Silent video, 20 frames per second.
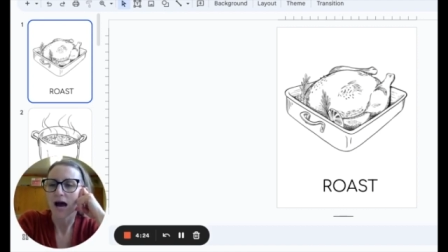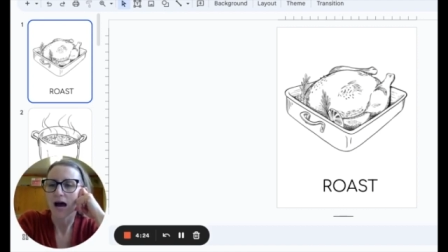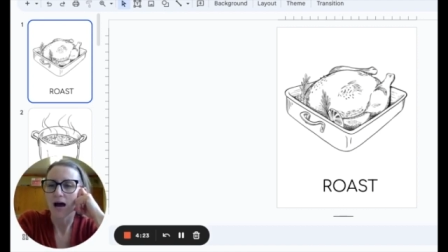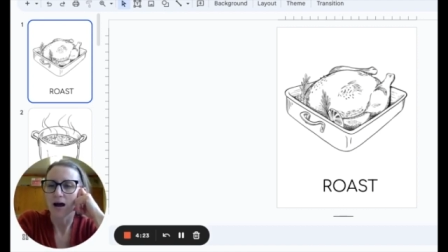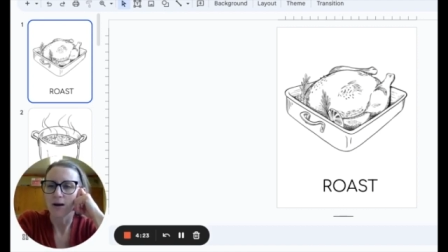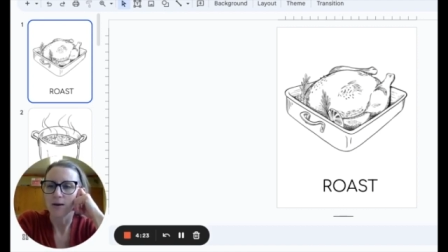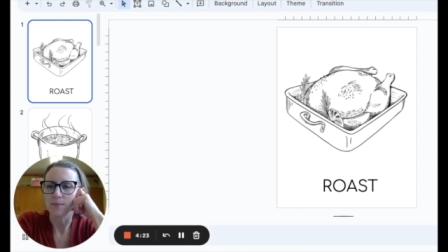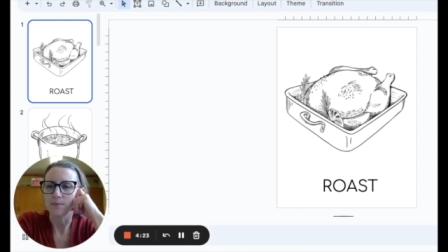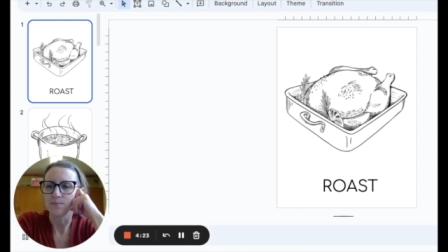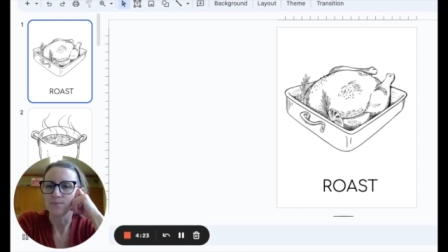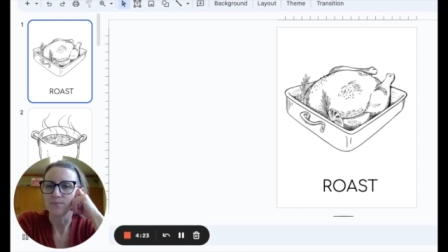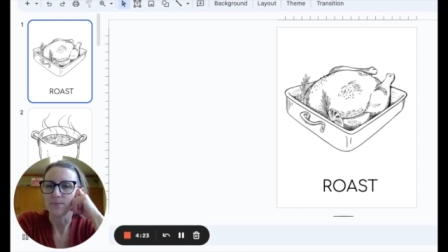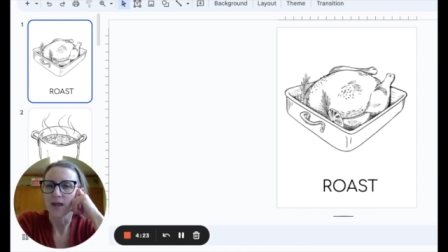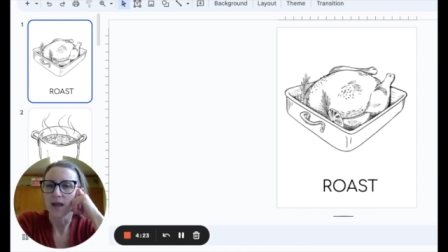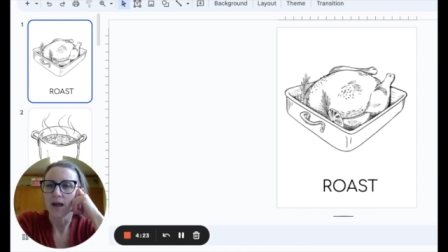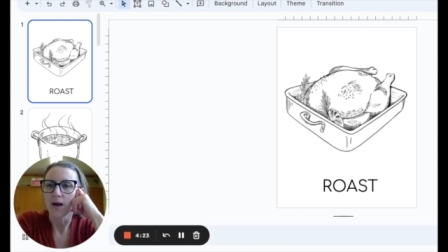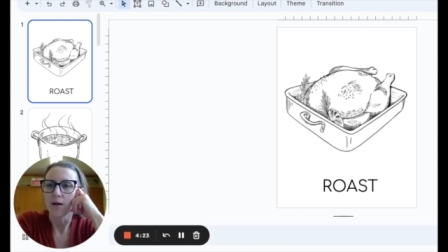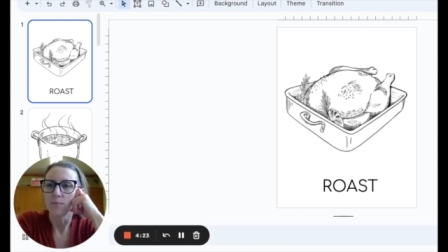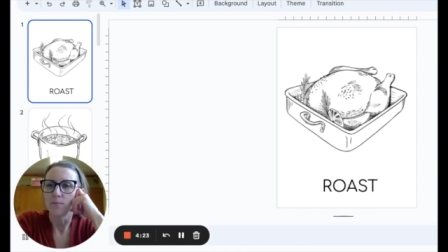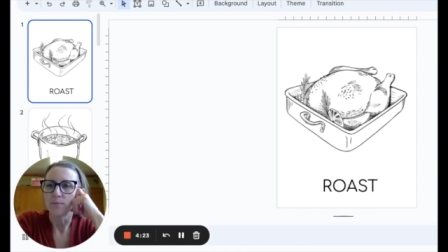Um,
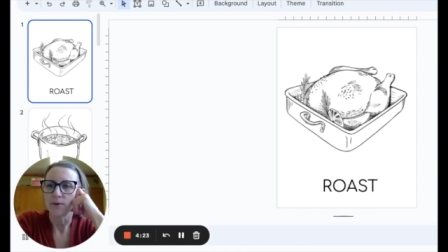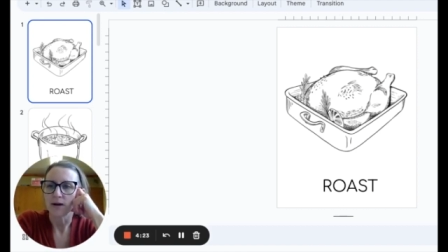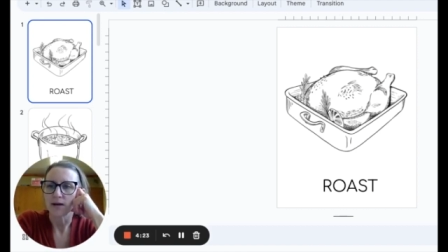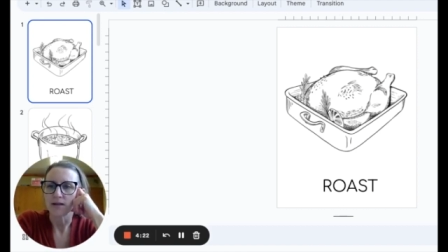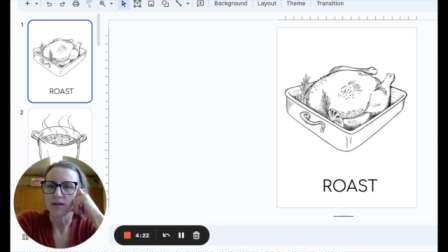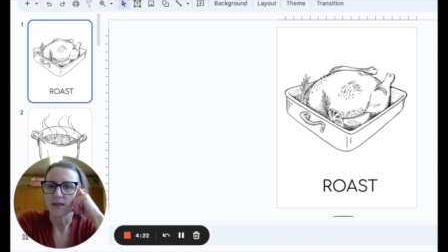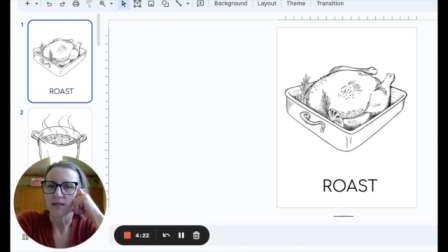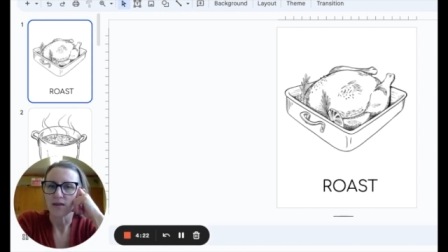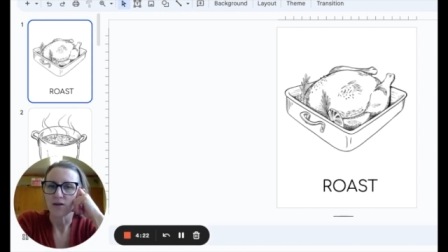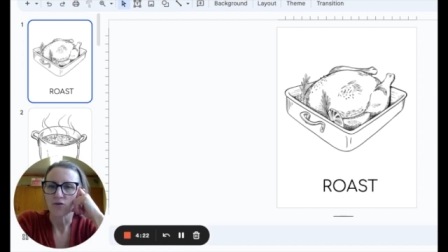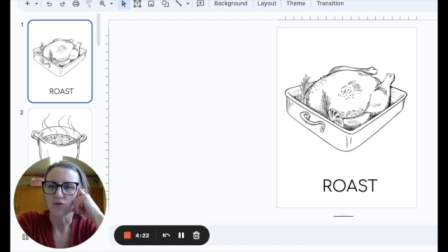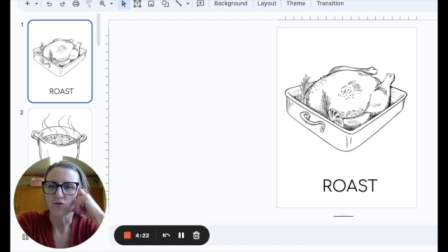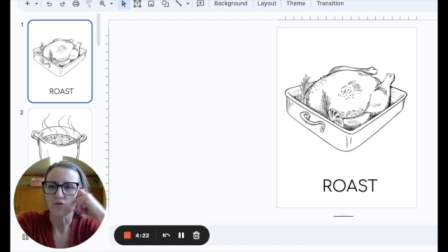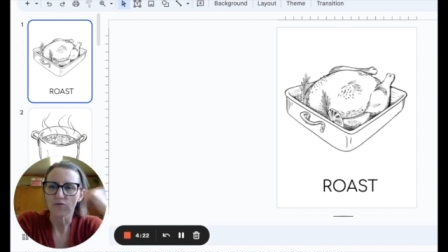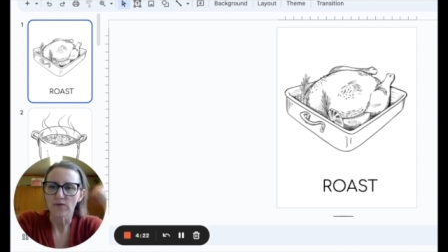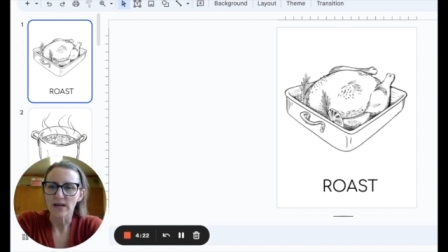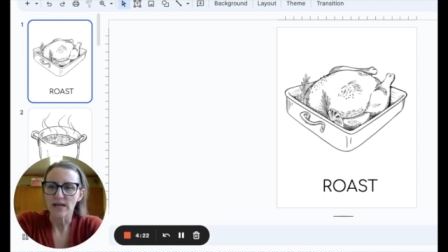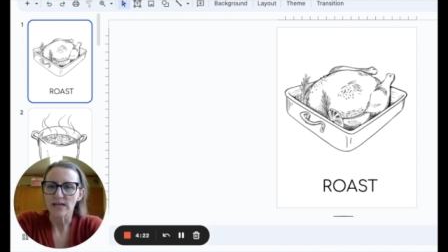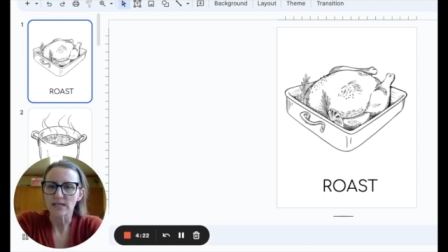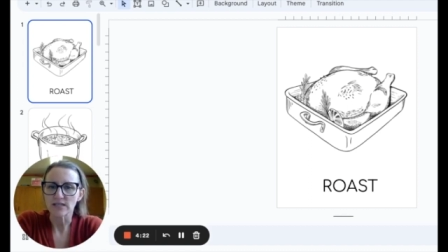but they're
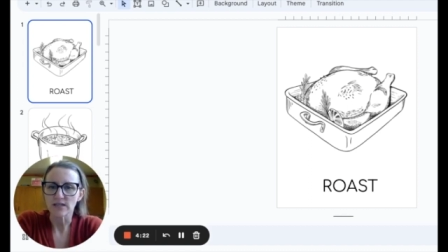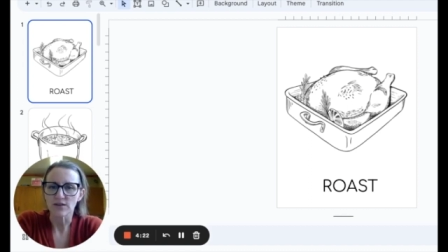great.